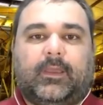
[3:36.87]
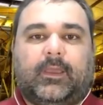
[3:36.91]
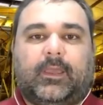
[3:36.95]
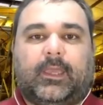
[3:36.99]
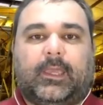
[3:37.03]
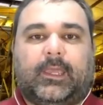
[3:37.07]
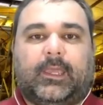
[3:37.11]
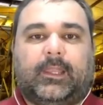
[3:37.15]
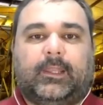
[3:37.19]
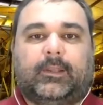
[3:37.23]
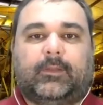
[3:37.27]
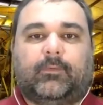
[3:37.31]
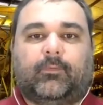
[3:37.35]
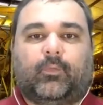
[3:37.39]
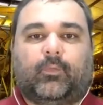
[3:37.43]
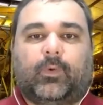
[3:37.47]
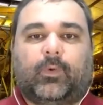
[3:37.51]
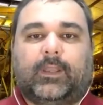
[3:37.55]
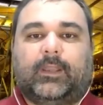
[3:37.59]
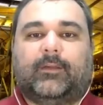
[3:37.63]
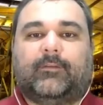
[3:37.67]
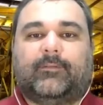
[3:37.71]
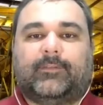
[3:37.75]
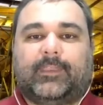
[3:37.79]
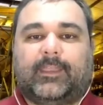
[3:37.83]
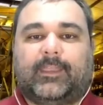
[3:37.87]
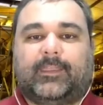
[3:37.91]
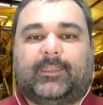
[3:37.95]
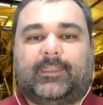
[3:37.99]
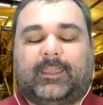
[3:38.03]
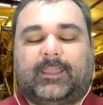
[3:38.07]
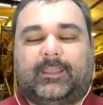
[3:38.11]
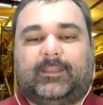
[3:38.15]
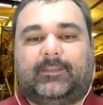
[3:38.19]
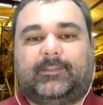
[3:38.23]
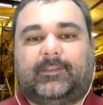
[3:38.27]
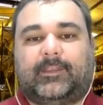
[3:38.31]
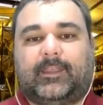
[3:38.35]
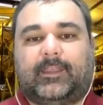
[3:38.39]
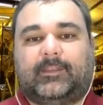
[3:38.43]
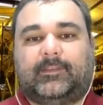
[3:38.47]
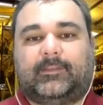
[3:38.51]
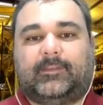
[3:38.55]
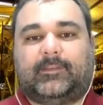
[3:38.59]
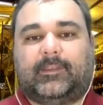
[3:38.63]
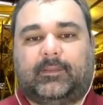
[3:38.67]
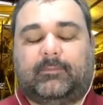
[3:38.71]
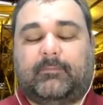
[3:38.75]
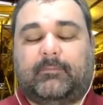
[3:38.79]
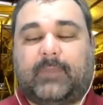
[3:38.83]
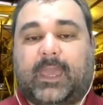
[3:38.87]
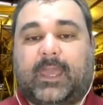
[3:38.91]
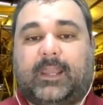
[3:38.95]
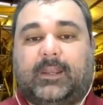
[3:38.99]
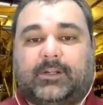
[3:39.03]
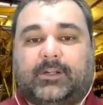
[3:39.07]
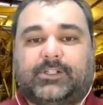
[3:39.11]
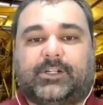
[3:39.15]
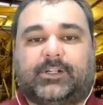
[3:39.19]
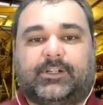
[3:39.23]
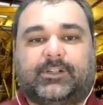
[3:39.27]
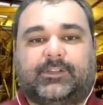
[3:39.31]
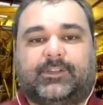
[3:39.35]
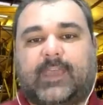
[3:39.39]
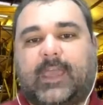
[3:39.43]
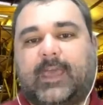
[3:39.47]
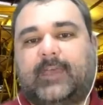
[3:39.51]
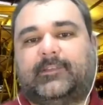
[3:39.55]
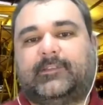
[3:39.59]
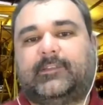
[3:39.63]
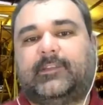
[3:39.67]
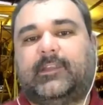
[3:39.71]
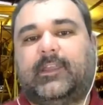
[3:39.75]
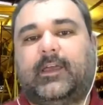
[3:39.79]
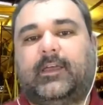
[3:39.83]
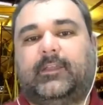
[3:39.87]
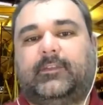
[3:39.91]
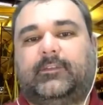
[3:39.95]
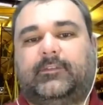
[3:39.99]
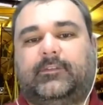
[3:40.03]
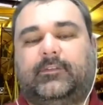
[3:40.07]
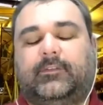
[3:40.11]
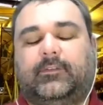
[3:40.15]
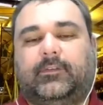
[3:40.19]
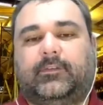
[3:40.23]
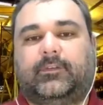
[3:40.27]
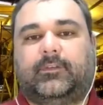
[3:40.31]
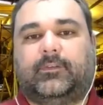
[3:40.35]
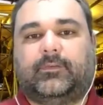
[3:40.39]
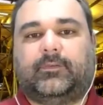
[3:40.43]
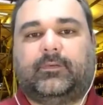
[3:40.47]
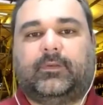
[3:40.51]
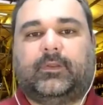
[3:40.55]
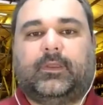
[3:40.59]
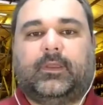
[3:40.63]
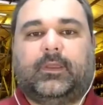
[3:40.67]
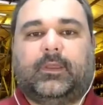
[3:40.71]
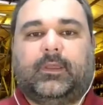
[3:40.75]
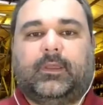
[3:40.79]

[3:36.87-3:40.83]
And one of the things that the managers asked us to do